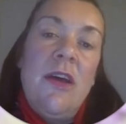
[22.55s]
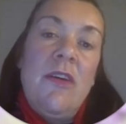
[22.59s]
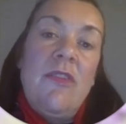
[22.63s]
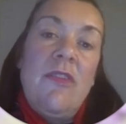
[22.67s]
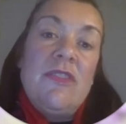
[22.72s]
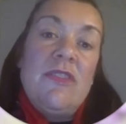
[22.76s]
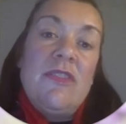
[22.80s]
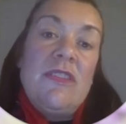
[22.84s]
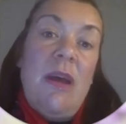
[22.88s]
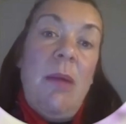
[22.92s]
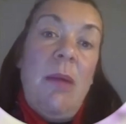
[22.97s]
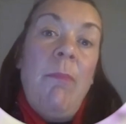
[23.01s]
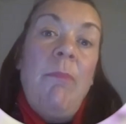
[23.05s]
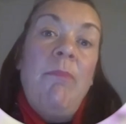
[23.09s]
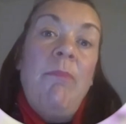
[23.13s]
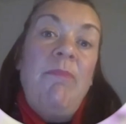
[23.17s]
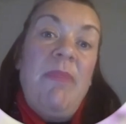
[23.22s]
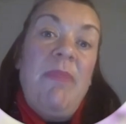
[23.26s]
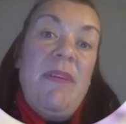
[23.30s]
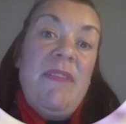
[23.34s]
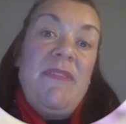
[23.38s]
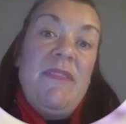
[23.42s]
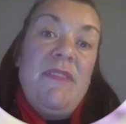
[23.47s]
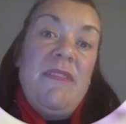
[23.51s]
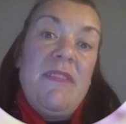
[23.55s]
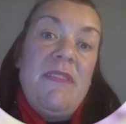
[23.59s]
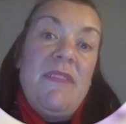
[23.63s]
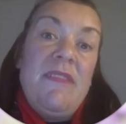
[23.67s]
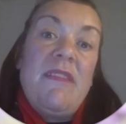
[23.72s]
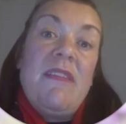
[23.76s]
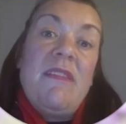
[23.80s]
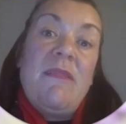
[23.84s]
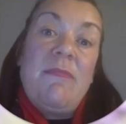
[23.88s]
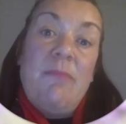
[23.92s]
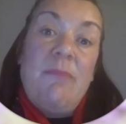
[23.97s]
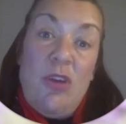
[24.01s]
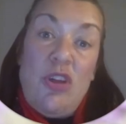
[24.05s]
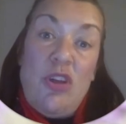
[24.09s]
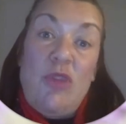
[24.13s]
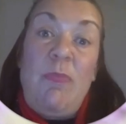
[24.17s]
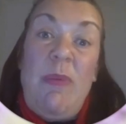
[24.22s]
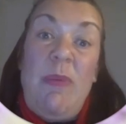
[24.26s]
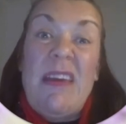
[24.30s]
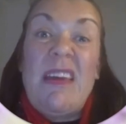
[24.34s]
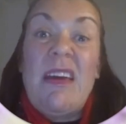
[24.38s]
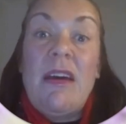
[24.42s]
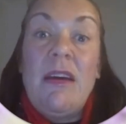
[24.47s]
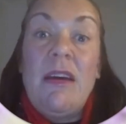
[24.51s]
For some businesses, it's much
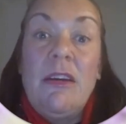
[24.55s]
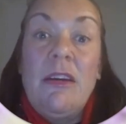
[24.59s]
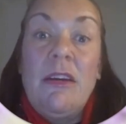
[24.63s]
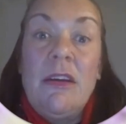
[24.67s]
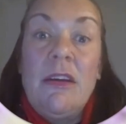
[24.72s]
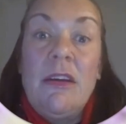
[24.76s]
bigger.